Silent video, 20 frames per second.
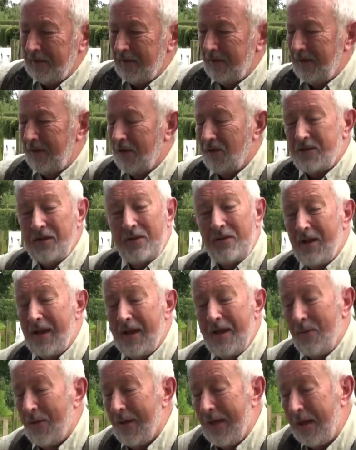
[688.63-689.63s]
uh, I don't know
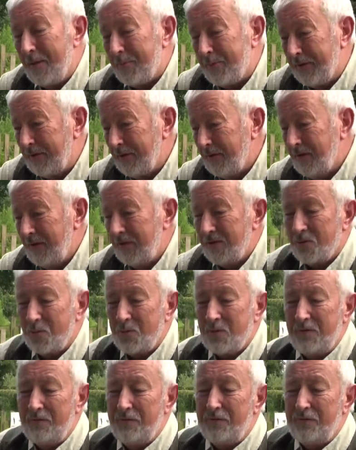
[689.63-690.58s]
how it happened and this was